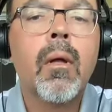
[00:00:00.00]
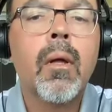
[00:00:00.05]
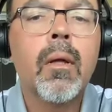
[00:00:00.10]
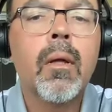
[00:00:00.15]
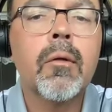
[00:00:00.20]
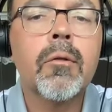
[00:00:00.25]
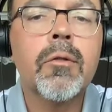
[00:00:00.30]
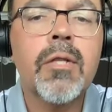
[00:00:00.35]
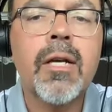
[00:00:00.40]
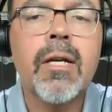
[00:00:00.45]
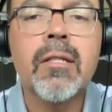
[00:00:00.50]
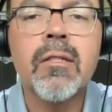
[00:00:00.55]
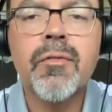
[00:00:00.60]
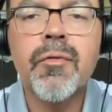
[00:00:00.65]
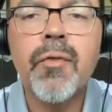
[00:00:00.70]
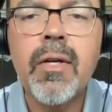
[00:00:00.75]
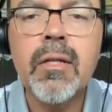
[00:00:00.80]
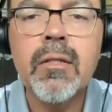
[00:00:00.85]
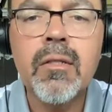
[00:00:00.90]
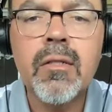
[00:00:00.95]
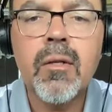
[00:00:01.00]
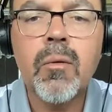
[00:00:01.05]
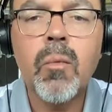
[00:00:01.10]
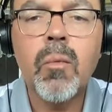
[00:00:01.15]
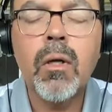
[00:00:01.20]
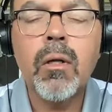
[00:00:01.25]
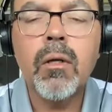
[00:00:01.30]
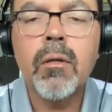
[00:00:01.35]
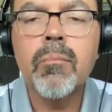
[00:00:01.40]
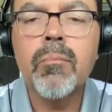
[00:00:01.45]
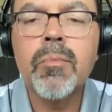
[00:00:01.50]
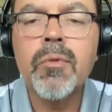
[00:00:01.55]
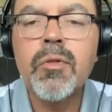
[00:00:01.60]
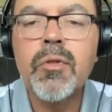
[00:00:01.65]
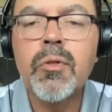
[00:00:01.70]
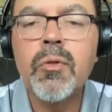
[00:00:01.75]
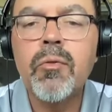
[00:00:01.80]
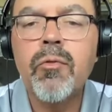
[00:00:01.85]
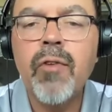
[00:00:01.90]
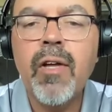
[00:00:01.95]
Hello, Giants fans, and welcome
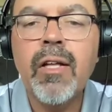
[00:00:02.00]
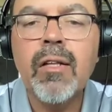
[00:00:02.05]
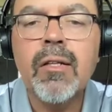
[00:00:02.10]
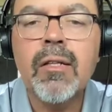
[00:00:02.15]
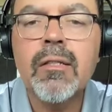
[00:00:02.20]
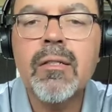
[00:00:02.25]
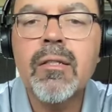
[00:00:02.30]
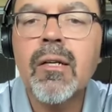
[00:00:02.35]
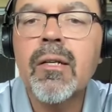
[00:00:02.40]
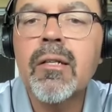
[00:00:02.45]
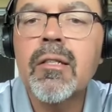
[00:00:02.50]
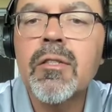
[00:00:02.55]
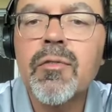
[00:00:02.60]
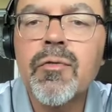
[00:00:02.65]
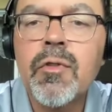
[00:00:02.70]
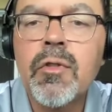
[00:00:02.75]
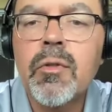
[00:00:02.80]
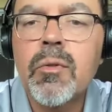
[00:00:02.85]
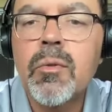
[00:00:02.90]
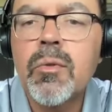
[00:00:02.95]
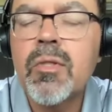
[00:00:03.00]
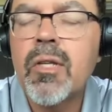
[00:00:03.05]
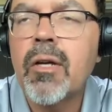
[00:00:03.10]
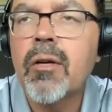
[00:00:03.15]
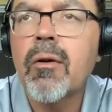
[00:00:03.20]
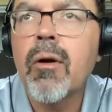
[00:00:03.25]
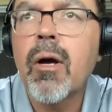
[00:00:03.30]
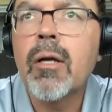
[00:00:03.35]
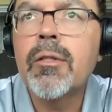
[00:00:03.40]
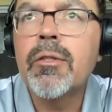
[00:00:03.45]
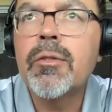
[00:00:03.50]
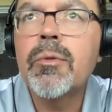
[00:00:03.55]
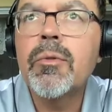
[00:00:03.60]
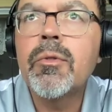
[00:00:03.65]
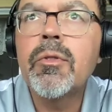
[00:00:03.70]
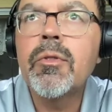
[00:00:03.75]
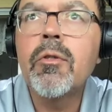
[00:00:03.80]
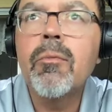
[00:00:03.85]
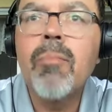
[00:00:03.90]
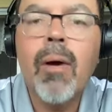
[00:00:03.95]
to Valentine's Views here on
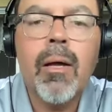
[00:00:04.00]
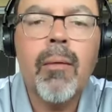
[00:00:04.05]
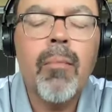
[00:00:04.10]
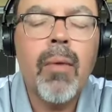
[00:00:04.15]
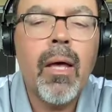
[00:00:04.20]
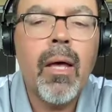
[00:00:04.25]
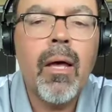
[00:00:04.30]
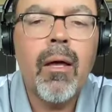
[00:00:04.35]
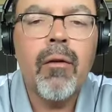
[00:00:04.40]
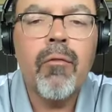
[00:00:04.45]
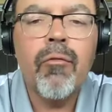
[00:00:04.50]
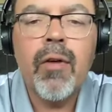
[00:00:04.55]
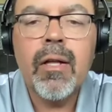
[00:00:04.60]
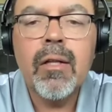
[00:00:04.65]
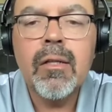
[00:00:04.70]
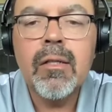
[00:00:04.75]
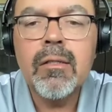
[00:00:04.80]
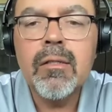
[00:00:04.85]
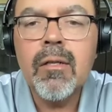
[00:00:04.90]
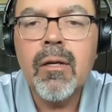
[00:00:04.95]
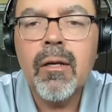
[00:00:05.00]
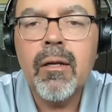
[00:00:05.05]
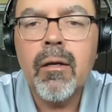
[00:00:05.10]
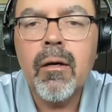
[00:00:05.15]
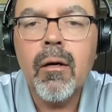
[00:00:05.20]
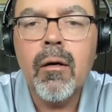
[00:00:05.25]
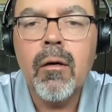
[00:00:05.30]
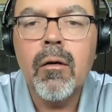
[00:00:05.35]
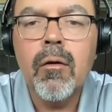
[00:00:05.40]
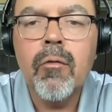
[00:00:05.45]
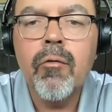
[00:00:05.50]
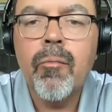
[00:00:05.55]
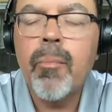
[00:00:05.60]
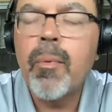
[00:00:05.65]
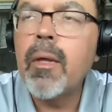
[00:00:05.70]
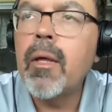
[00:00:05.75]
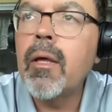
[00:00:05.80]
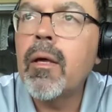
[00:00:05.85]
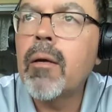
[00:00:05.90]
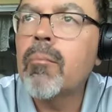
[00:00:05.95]
YouTube. I'm Ed Valentine of
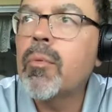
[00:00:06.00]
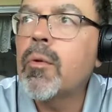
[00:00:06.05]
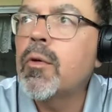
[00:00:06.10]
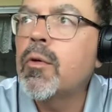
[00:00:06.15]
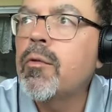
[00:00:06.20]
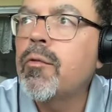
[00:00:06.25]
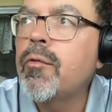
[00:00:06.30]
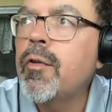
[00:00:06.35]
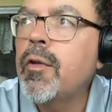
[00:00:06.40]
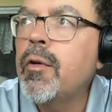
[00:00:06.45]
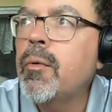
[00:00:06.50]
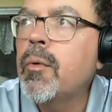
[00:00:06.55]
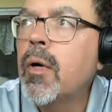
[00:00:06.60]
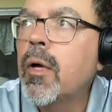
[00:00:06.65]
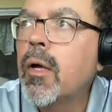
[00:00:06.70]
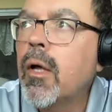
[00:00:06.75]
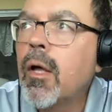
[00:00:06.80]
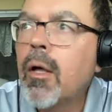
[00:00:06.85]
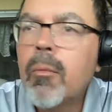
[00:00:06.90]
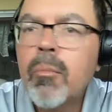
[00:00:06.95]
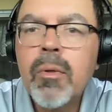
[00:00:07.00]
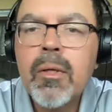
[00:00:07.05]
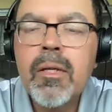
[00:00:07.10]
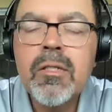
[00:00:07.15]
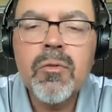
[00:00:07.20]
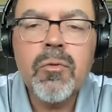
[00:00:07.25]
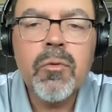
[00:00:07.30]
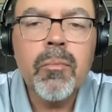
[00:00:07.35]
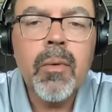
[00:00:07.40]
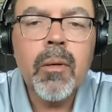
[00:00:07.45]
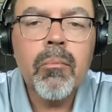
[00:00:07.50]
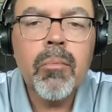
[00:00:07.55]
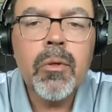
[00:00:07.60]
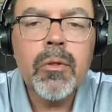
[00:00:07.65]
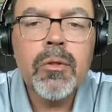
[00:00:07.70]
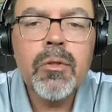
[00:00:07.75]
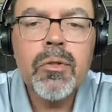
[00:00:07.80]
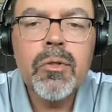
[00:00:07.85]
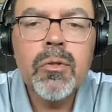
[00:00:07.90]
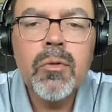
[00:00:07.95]
Big Blue View. Please
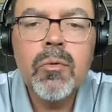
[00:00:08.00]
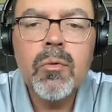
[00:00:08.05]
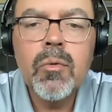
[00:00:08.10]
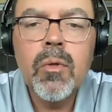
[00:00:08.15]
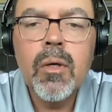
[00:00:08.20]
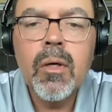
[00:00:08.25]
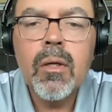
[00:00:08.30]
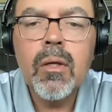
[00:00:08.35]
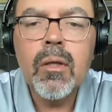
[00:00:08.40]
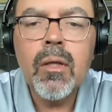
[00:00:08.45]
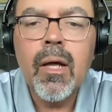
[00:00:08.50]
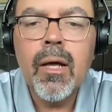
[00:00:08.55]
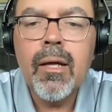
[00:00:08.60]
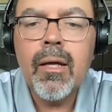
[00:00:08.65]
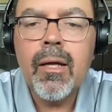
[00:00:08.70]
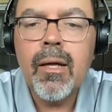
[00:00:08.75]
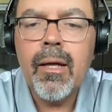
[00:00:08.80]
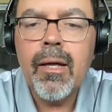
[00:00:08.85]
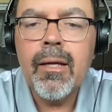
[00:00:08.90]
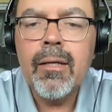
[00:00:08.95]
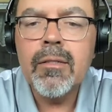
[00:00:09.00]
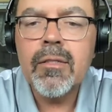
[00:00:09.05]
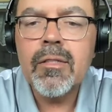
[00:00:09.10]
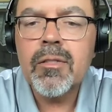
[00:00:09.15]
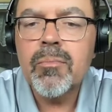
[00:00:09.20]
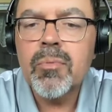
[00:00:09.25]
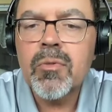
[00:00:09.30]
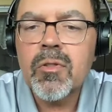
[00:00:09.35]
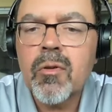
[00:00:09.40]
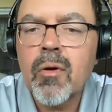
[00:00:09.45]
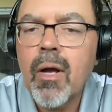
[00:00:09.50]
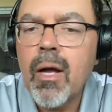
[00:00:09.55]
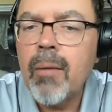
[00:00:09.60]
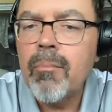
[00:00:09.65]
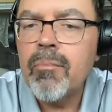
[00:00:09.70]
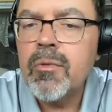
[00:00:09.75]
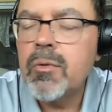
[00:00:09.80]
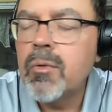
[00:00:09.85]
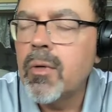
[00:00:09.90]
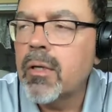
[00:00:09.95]
remember to like and
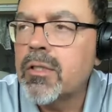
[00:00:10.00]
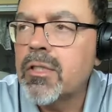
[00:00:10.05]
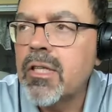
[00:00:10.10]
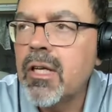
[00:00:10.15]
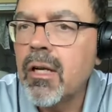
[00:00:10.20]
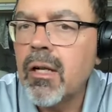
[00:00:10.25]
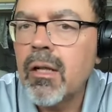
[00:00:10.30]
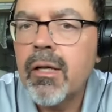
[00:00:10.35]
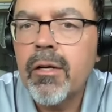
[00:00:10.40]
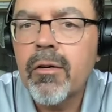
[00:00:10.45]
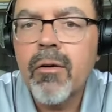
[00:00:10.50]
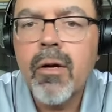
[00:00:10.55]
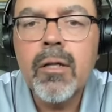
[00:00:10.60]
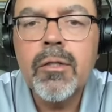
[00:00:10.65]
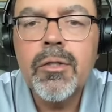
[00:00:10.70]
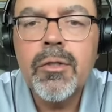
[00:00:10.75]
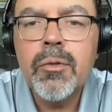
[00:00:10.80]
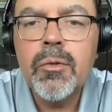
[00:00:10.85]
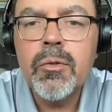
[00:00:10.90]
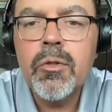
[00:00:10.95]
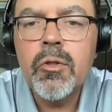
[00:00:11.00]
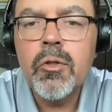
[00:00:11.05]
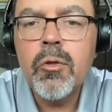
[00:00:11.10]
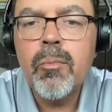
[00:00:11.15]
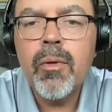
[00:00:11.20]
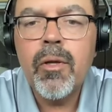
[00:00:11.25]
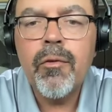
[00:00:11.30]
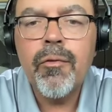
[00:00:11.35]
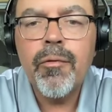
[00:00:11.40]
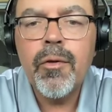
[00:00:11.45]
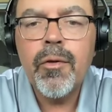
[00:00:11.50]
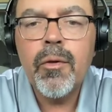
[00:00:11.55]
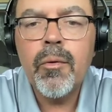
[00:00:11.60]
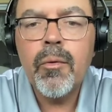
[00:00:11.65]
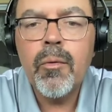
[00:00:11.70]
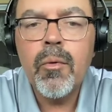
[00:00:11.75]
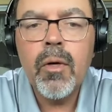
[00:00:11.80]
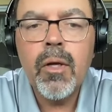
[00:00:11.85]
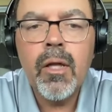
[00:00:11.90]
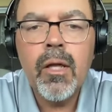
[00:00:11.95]
subscribe to our channel here on YouTube if
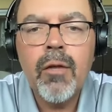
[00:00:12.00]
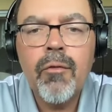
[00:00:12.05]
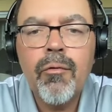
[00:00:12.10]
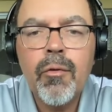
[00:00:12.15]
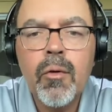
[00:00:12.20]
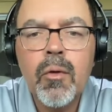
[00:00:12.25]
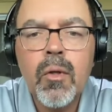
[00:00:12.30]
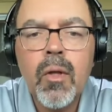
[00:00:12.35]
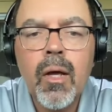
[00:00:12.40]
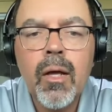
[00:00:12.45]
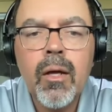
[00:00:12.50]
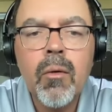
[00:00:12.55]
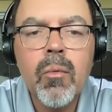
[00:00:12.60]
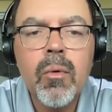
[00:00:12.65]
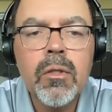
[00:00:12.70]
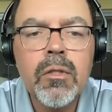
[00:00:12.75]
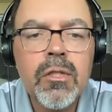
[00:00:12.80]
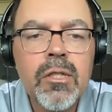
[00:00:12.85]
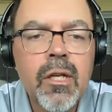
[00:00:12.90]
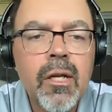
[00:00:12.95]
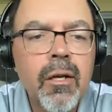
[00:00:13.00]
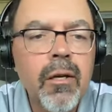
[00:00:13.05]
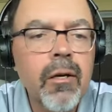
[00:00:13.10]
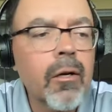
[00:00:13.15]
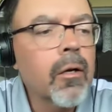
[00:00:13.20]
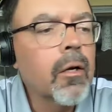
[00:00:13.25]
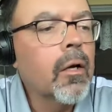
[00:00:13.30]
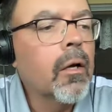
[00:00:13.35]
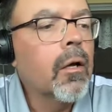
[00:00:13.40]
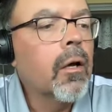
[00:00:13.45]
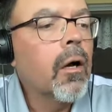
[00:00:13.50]
you like what you hear.